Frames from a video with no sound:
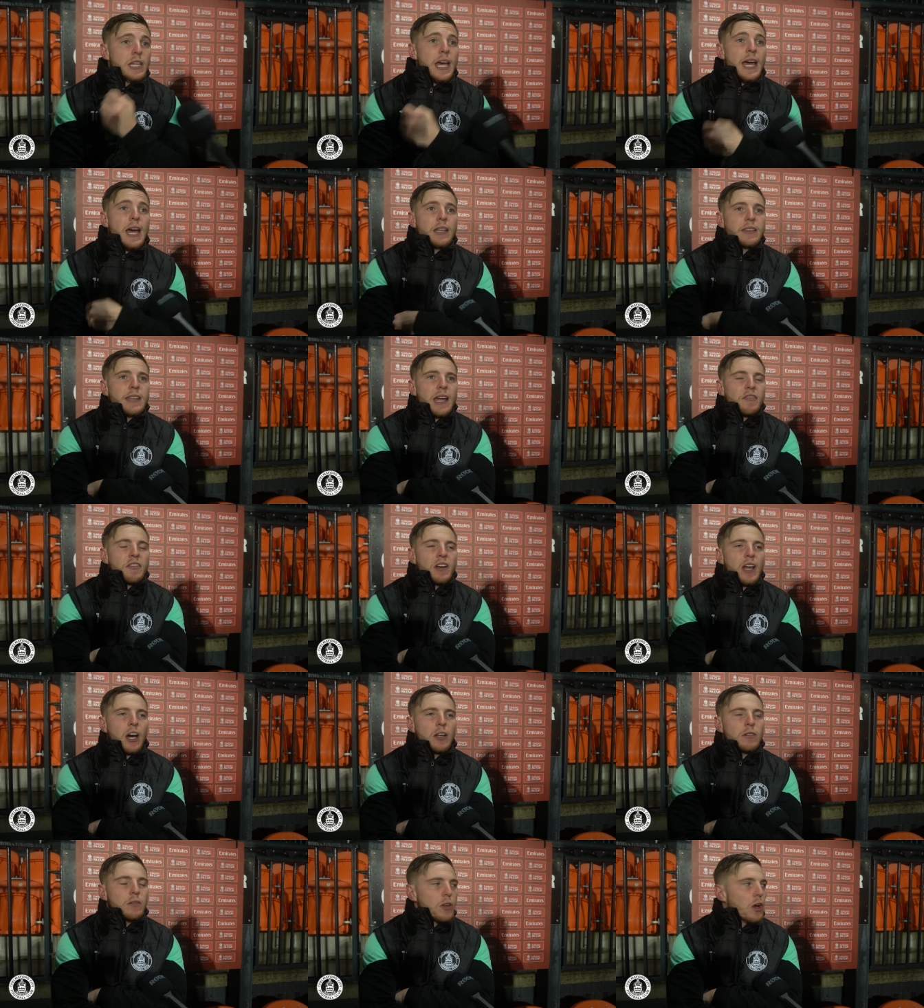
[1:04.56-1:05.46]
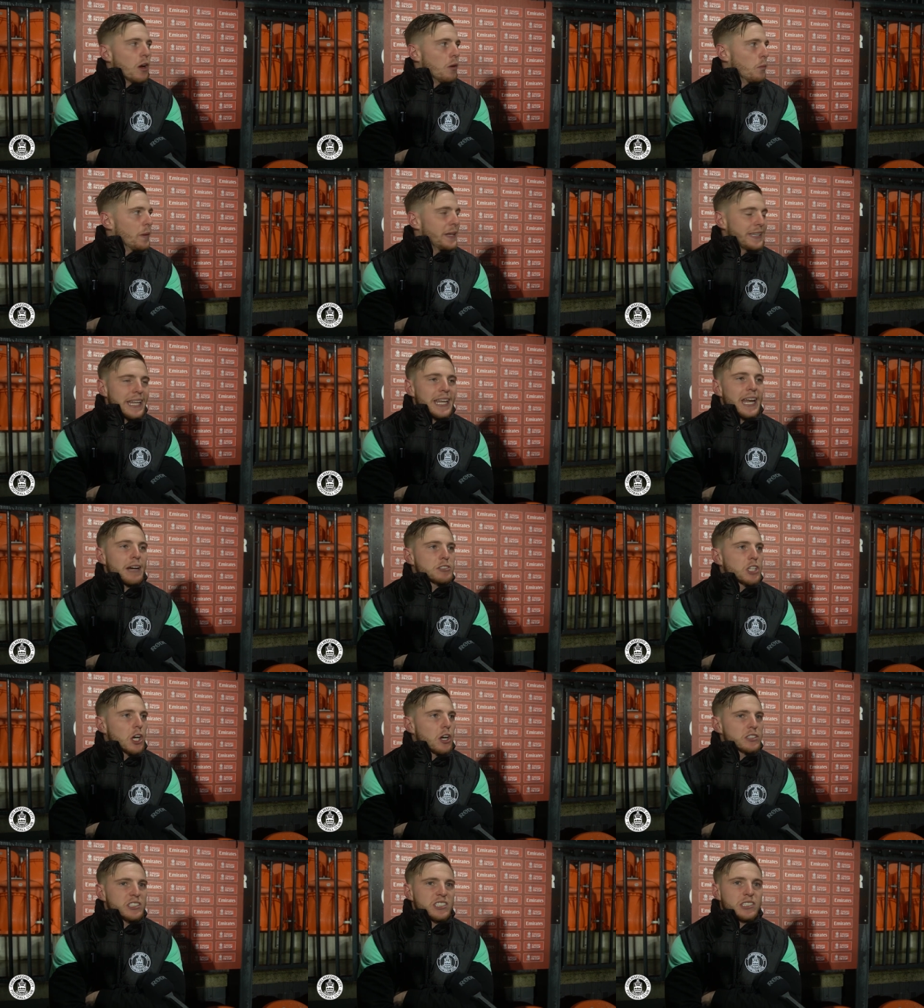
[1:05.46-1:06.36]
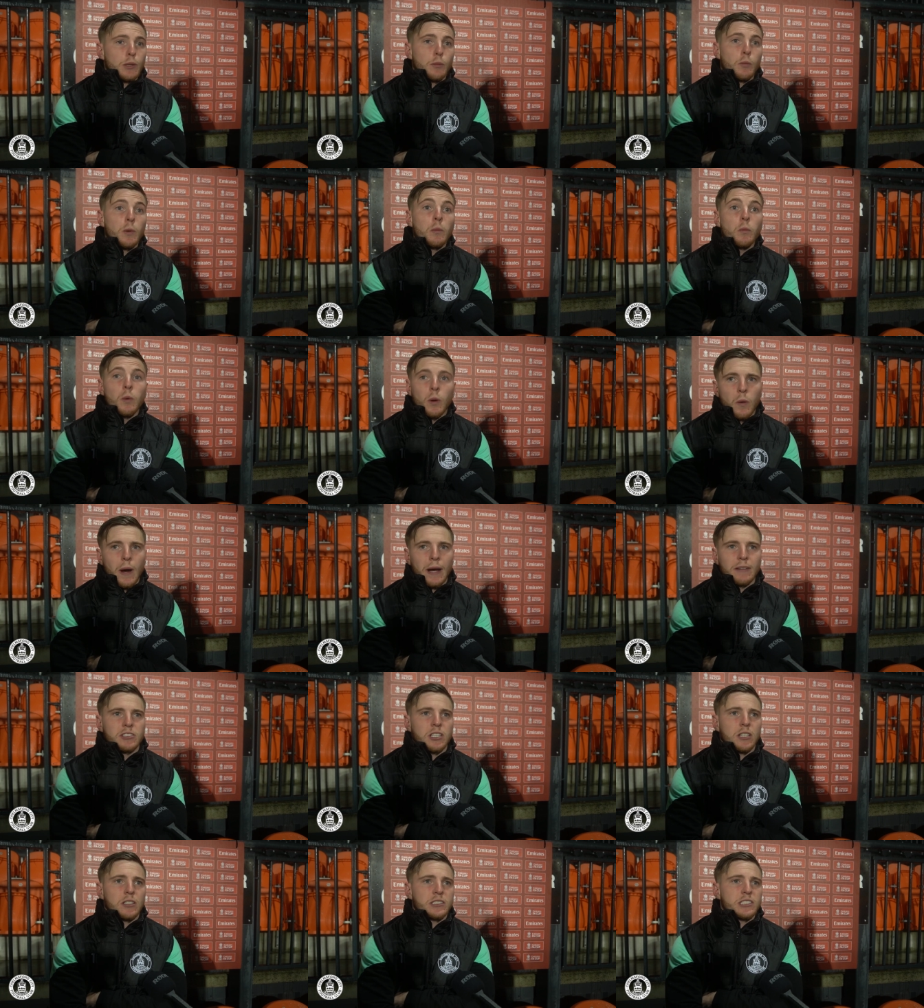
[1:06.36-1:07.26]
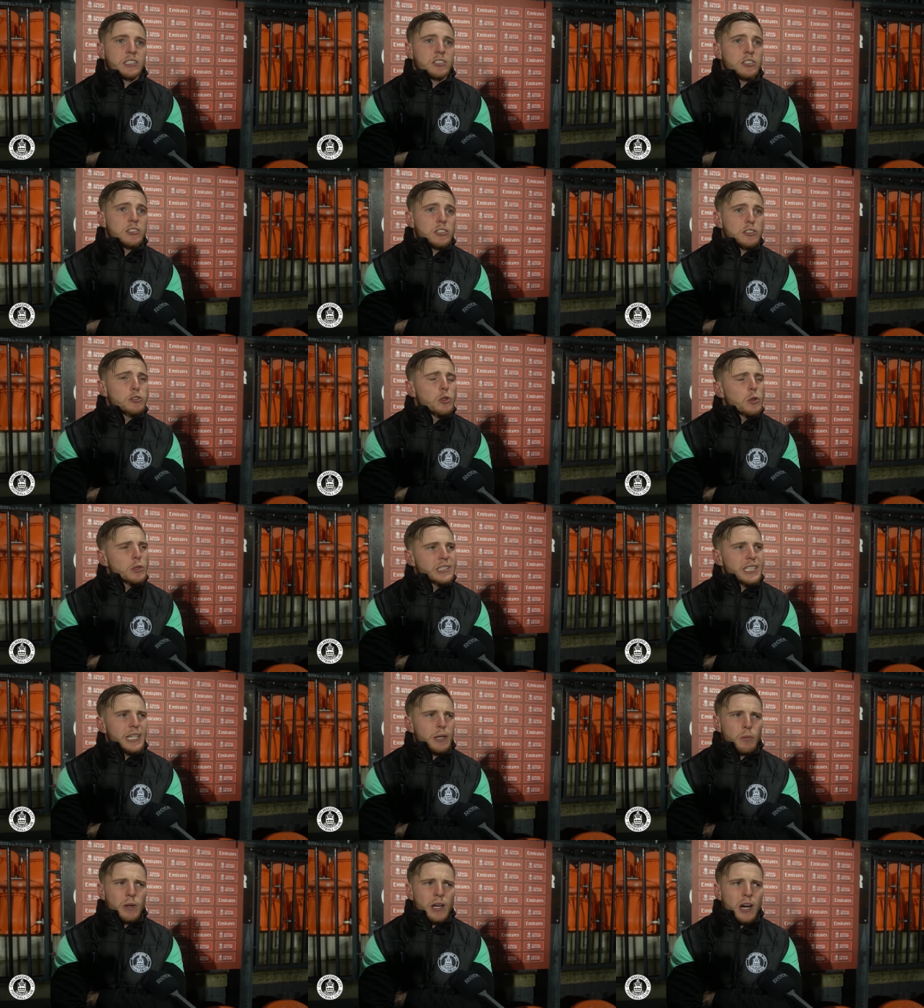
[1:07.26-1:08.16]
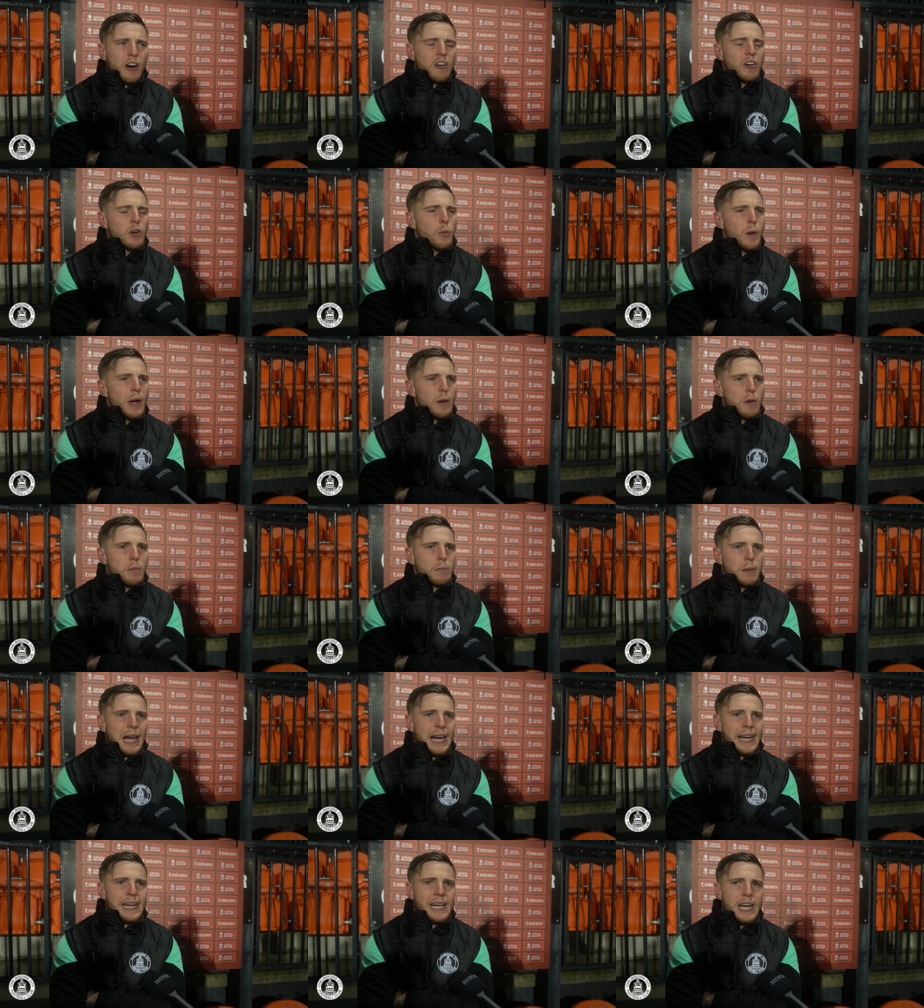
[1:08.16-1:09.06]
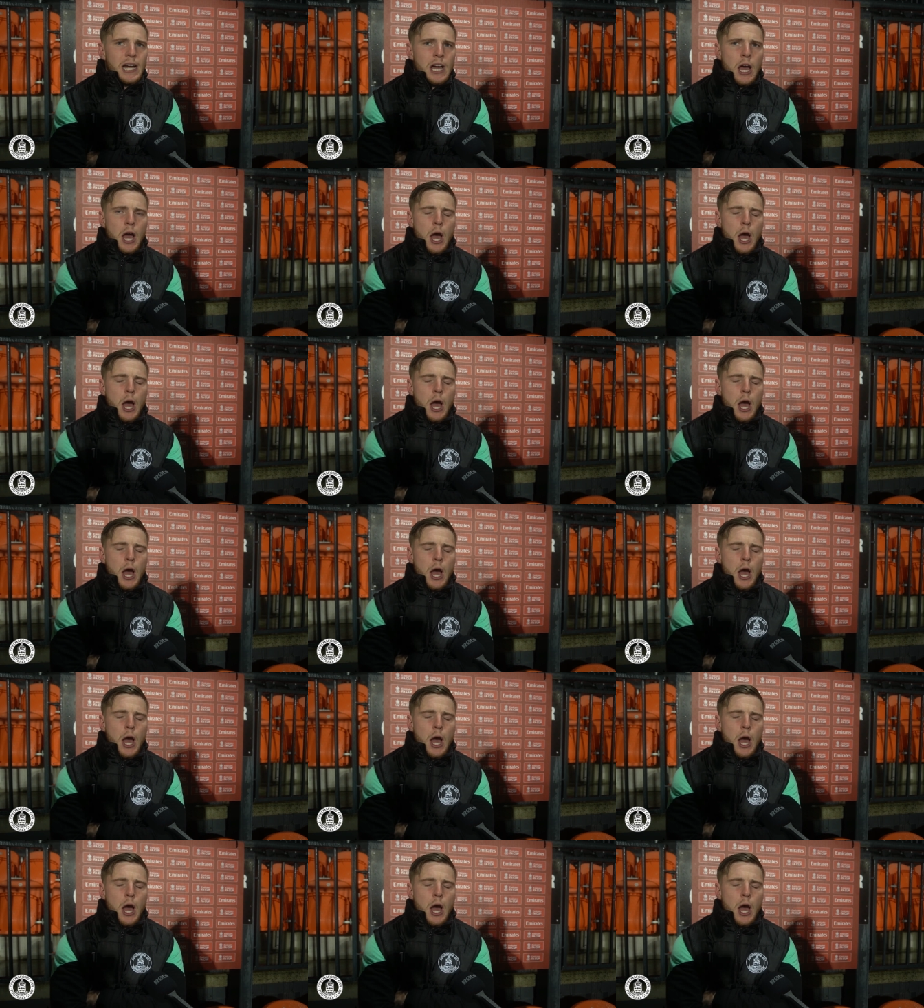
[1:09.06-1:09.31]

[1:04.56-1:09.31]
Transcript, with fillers: Yeah, definitely. Uh, look, we did have chances and we will have chances because the sort of team we are and the way we play,